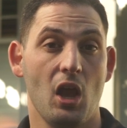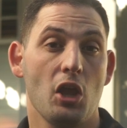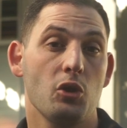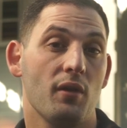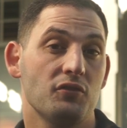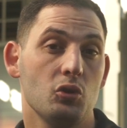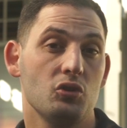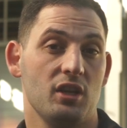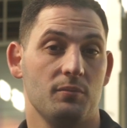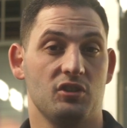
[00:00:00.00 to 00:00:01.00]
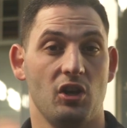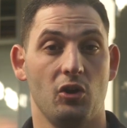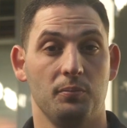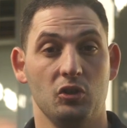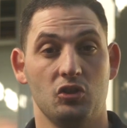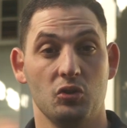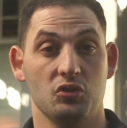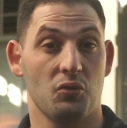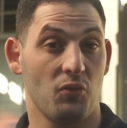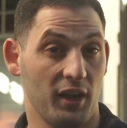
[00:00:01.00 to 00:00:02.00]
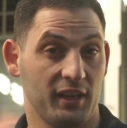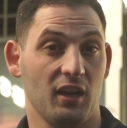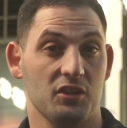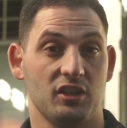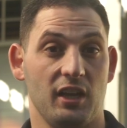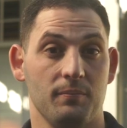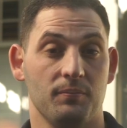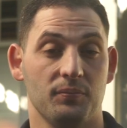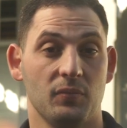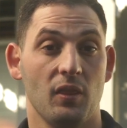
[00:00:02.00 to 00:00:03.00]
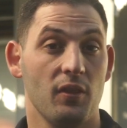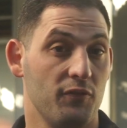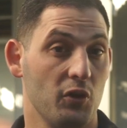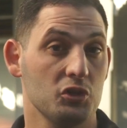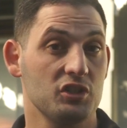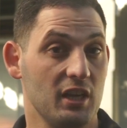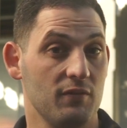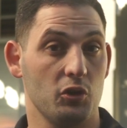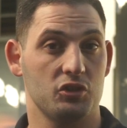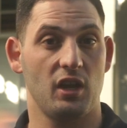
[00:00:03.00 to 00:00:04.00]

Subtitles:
You have two tips to help you choose the right colour scheme. The first, inverse